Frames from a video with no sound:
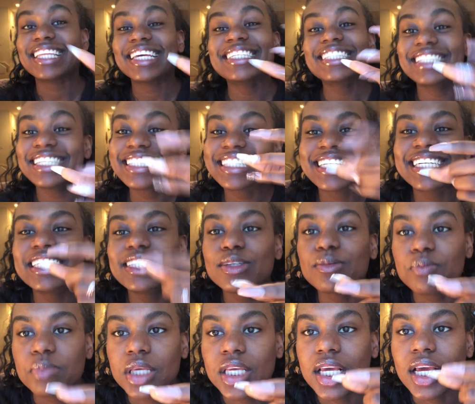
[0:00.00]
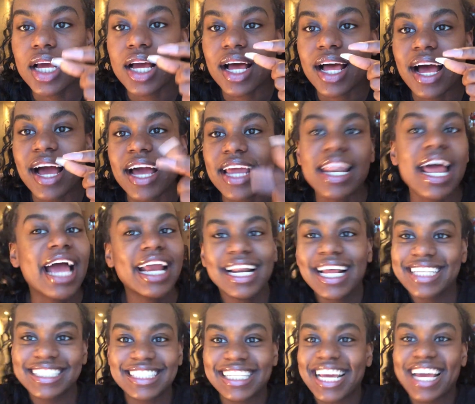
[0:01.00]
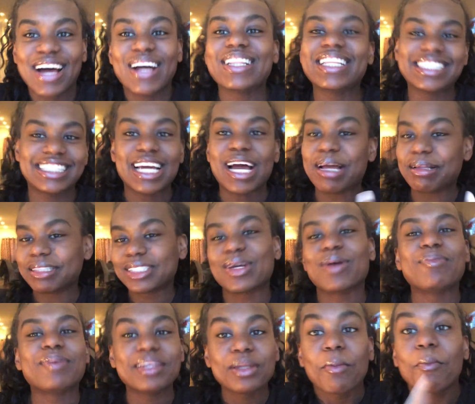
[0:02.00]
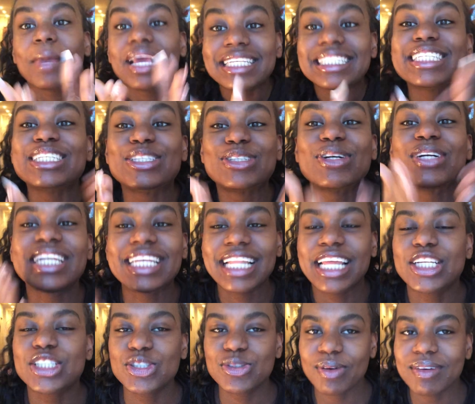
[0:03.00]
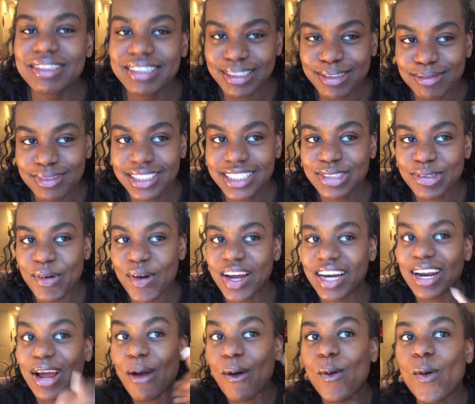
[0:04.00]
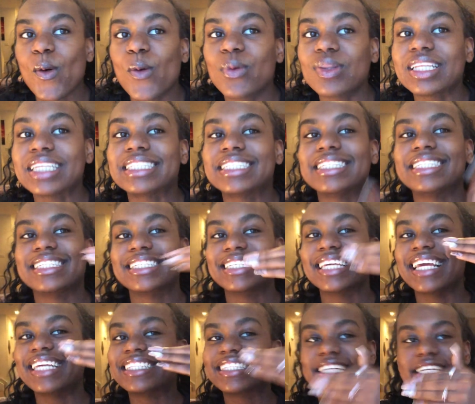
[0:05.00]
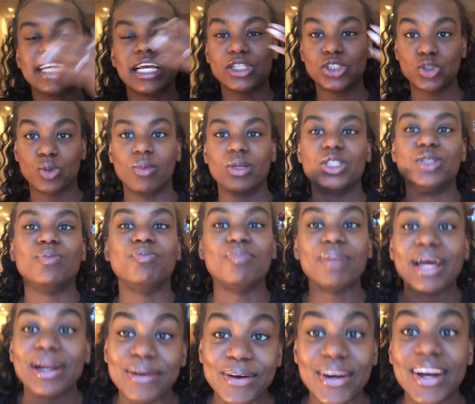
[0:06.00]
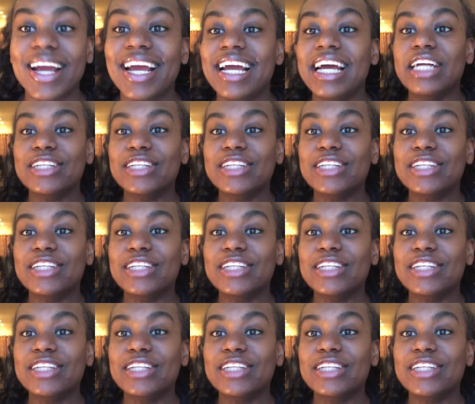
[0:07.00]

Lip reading: This is gonna be, and I say it all the time, it's gonna be an amazing journey. Like, trust me, we're gonna grow. It's gonna get so much better.